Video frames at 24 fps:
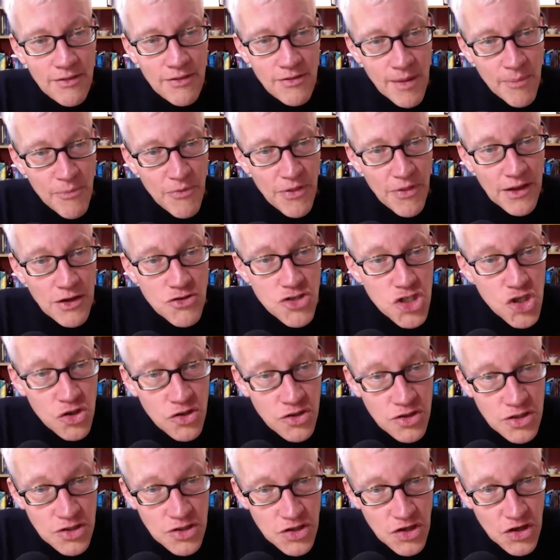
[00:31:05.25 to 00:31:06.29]
something you
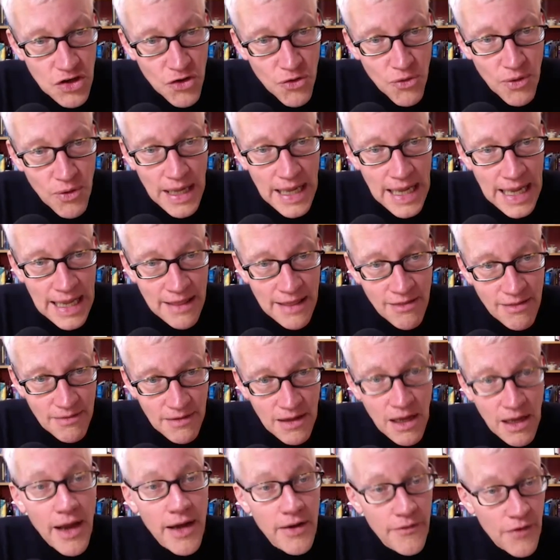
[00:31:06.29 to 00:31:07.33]
shouldn't do
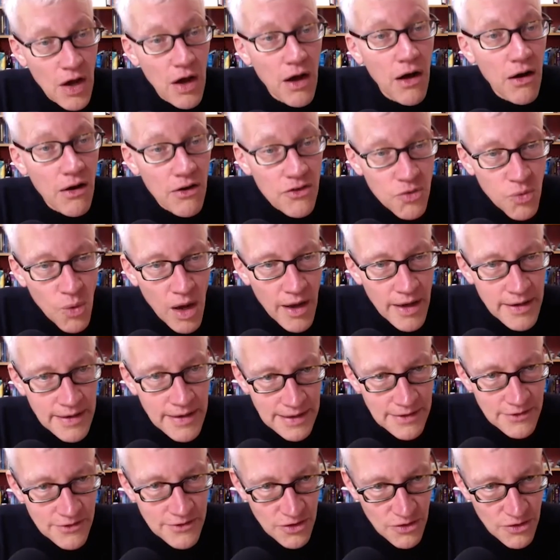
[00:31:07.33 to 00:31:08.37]
is kind of
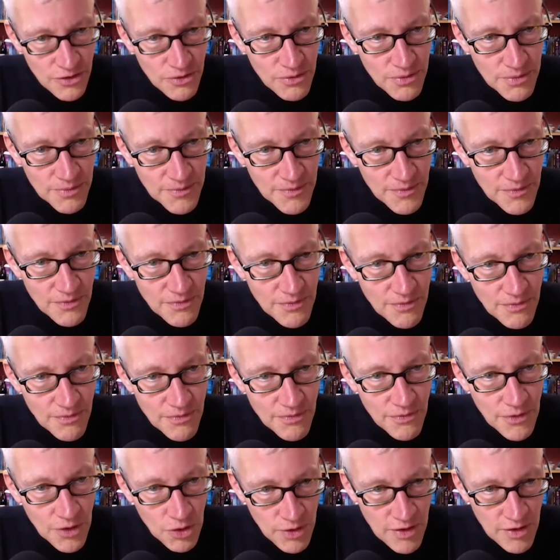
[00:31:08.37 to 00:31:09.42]
hardwired into
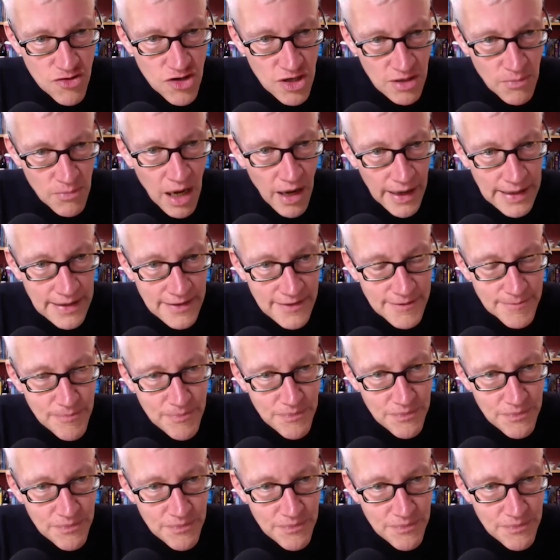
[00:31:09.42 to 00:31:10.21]
the Christian mind.